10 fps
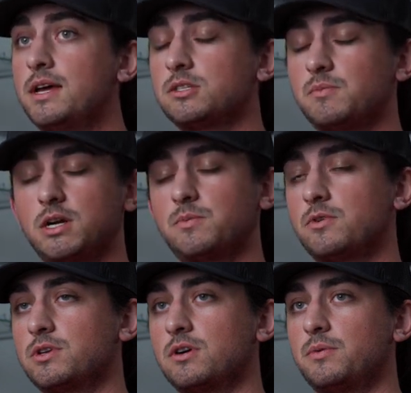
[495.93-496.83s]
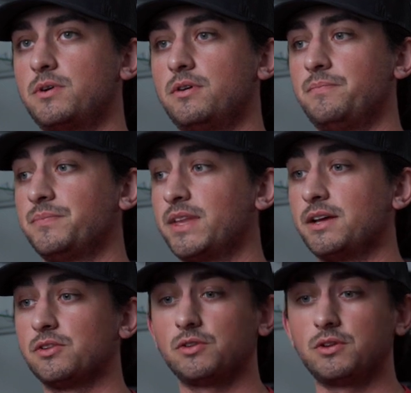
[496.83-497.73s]
It's much more durable,
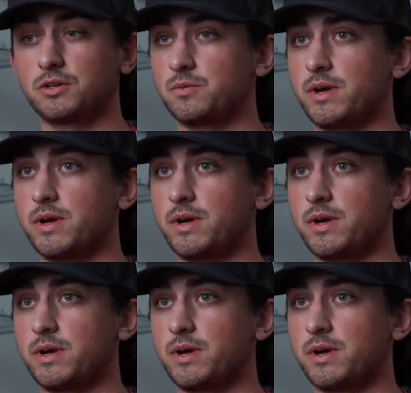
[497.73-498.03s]
it looks